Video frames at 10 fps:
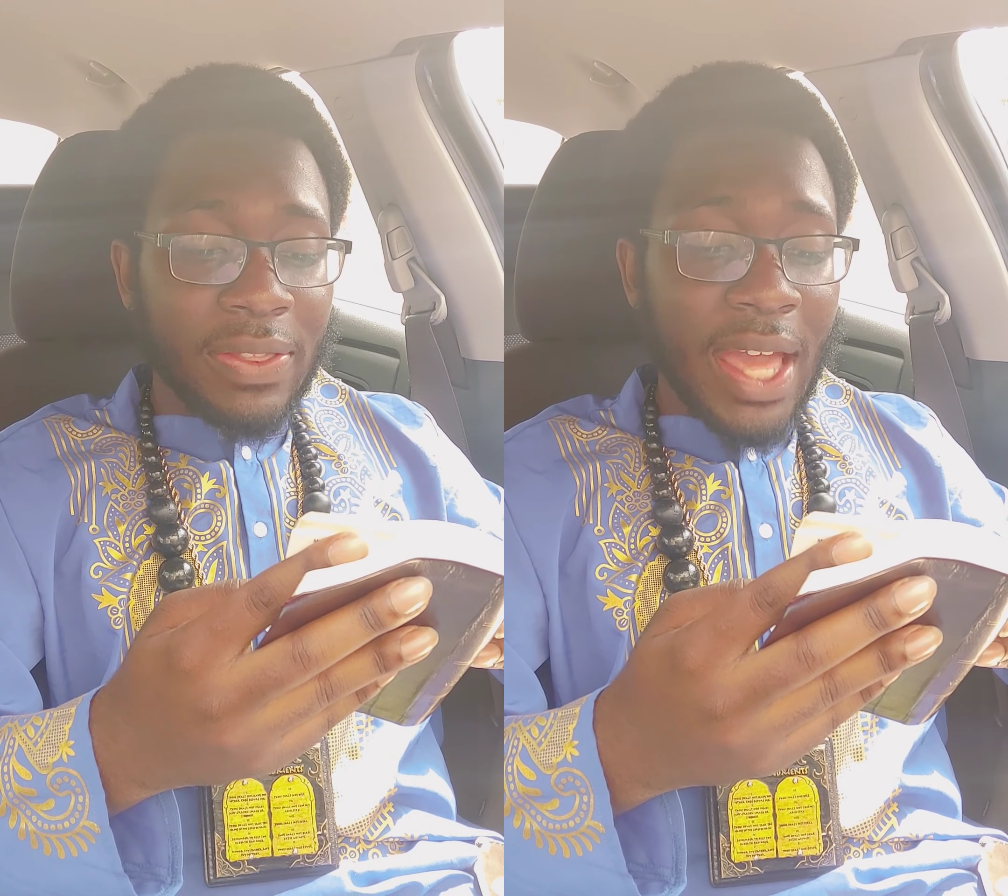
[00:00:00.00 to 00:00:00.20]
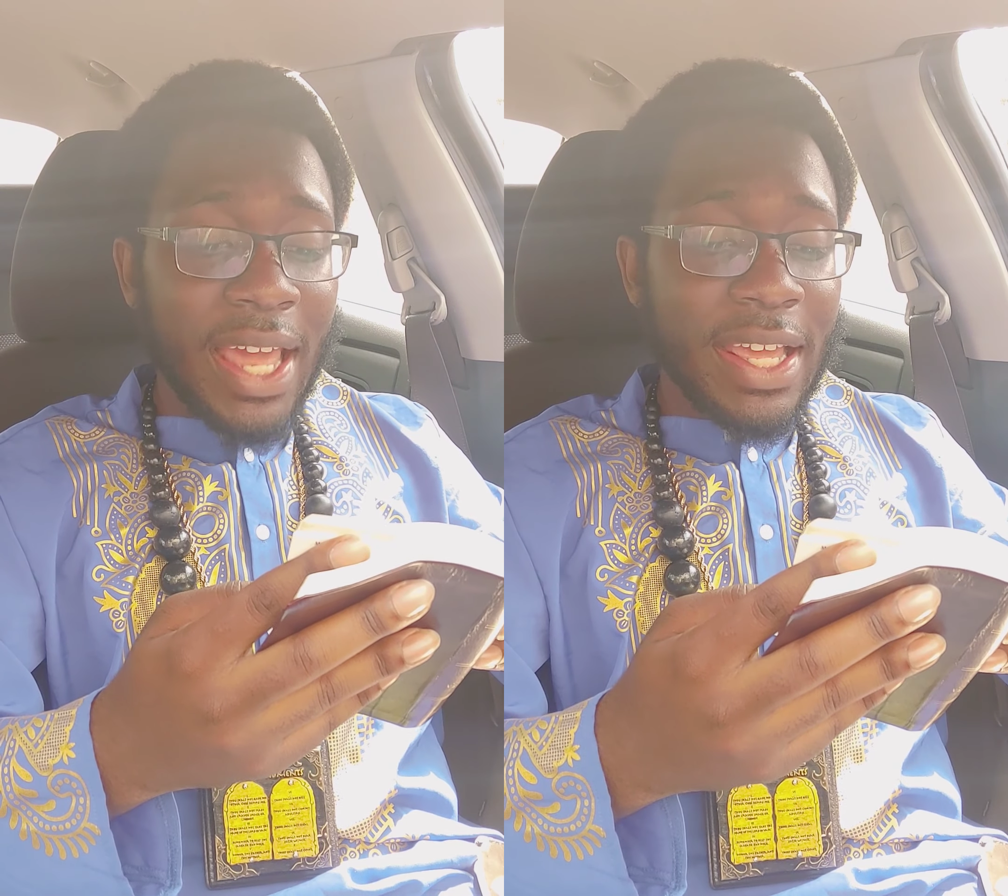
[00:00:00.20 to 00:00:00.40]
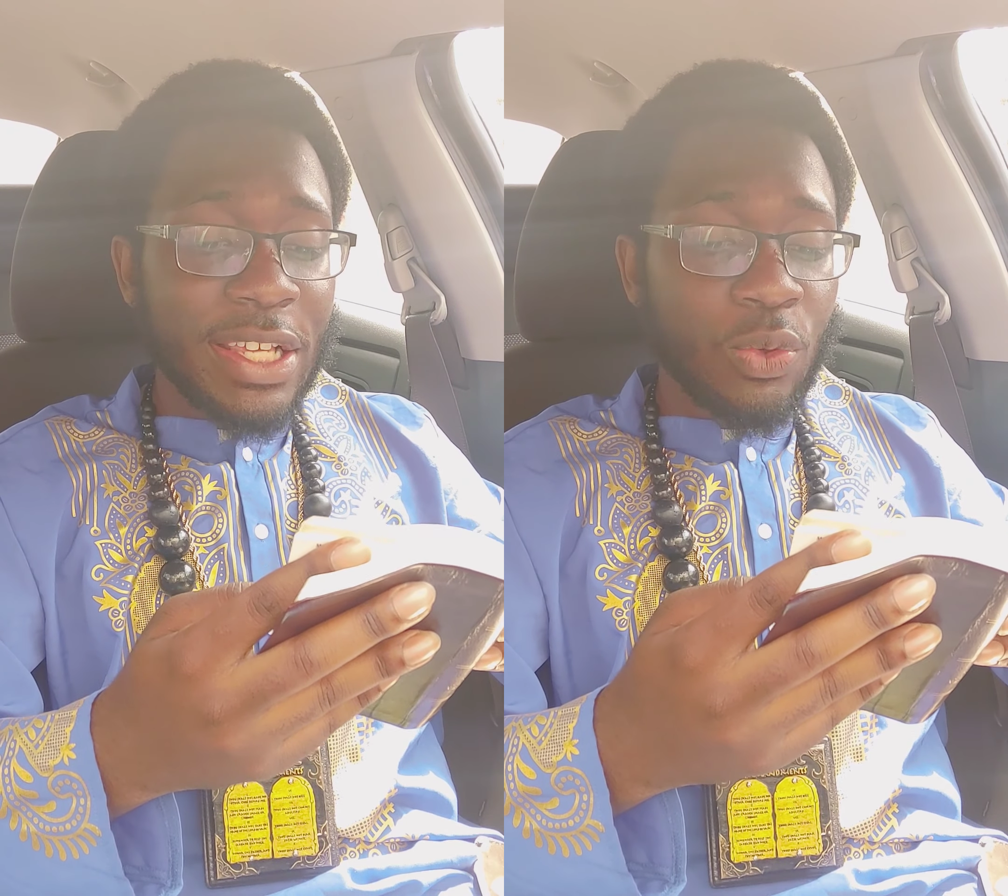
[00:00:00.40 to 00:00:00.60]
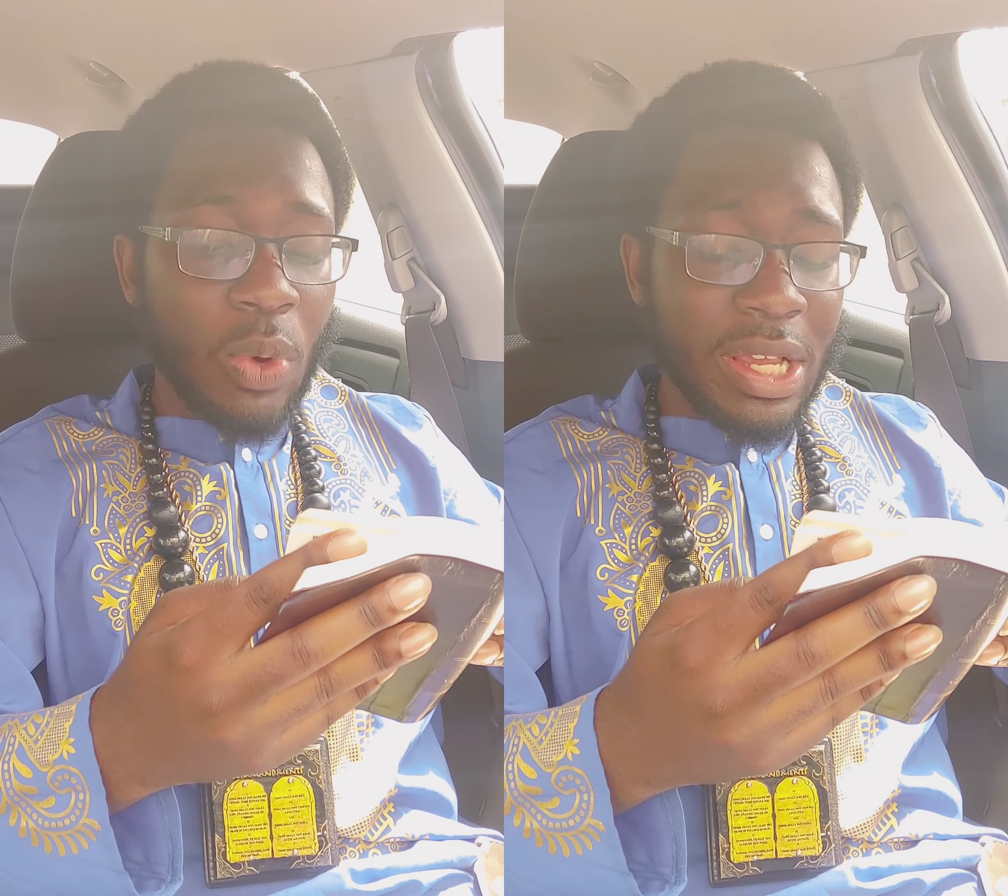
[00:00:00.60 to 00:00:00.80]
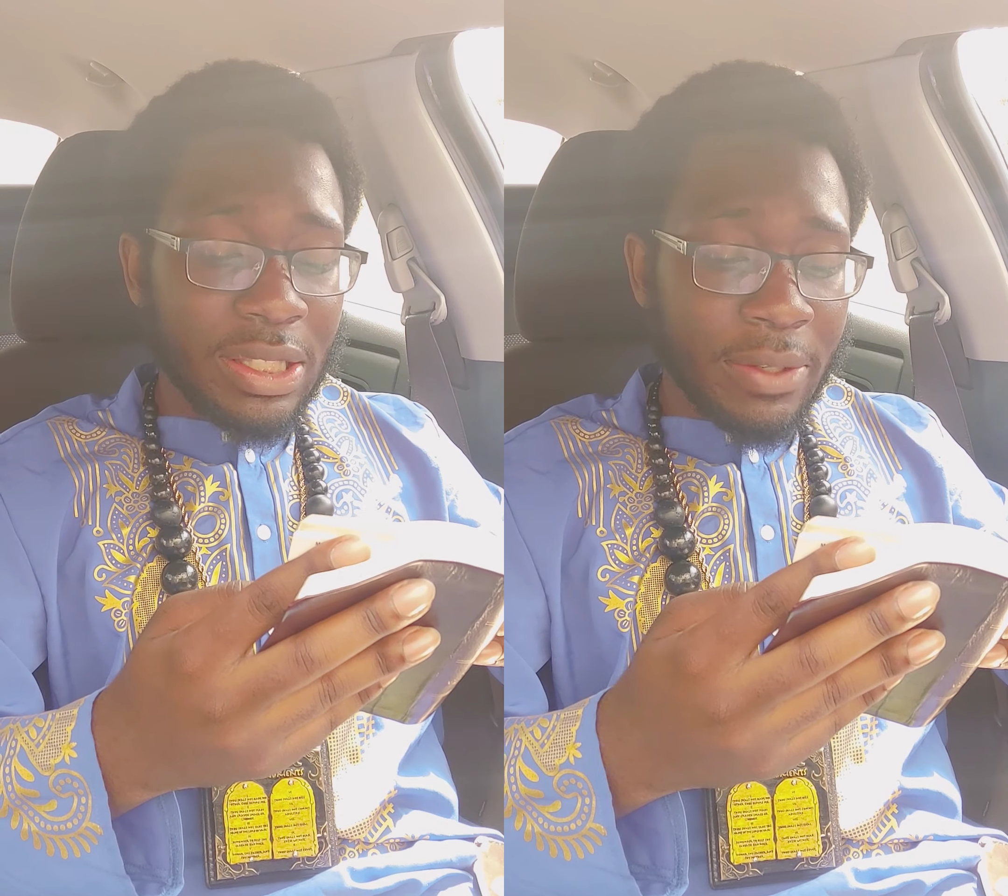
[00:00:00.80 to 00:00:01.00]
that is
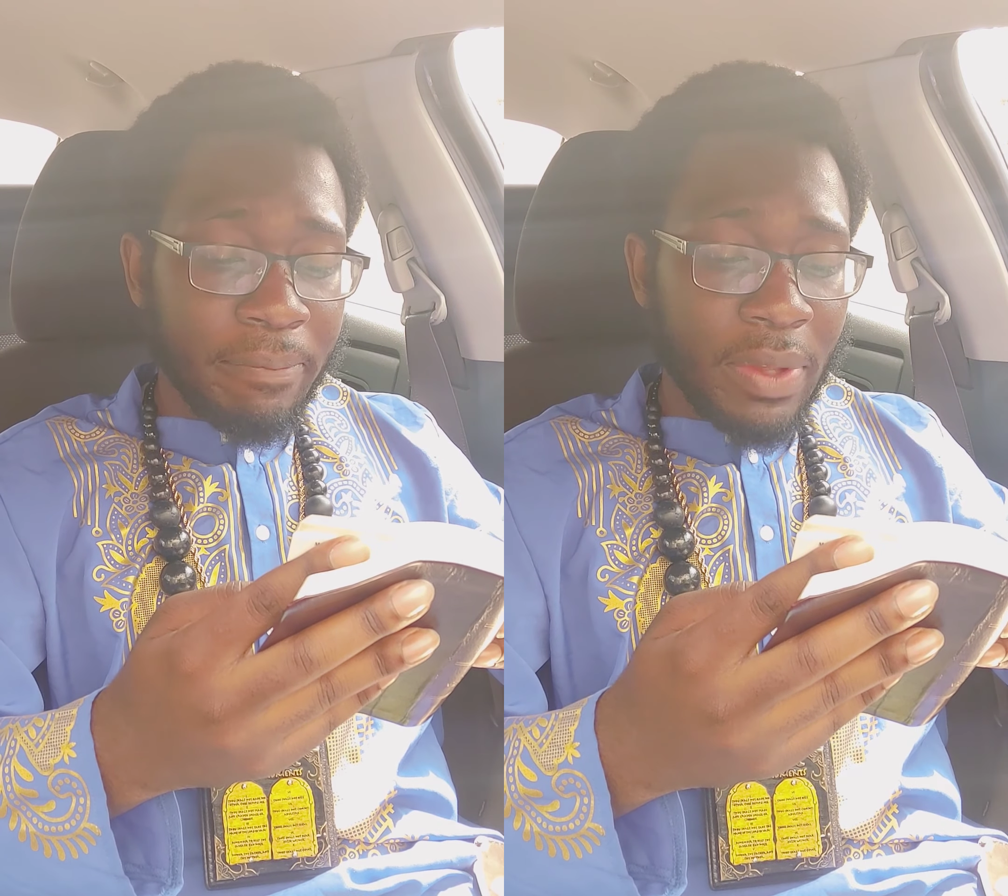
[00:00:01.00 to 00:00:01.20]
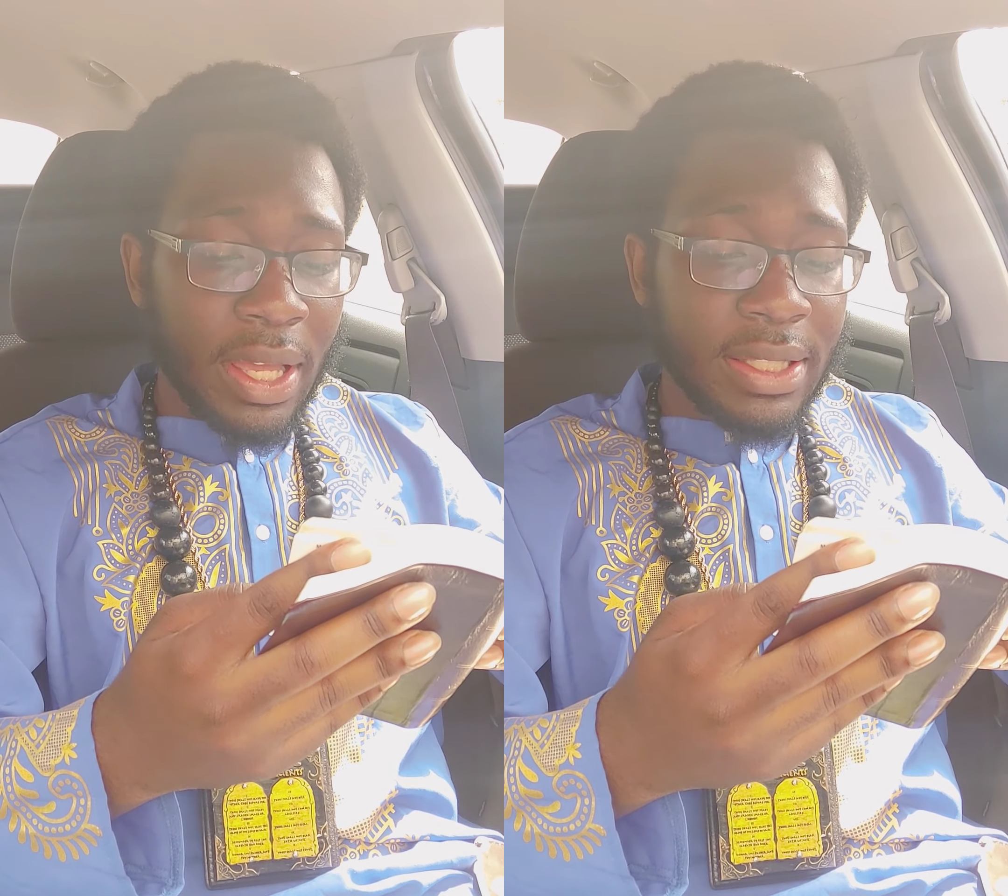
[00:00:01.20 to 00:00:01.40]
wisdom,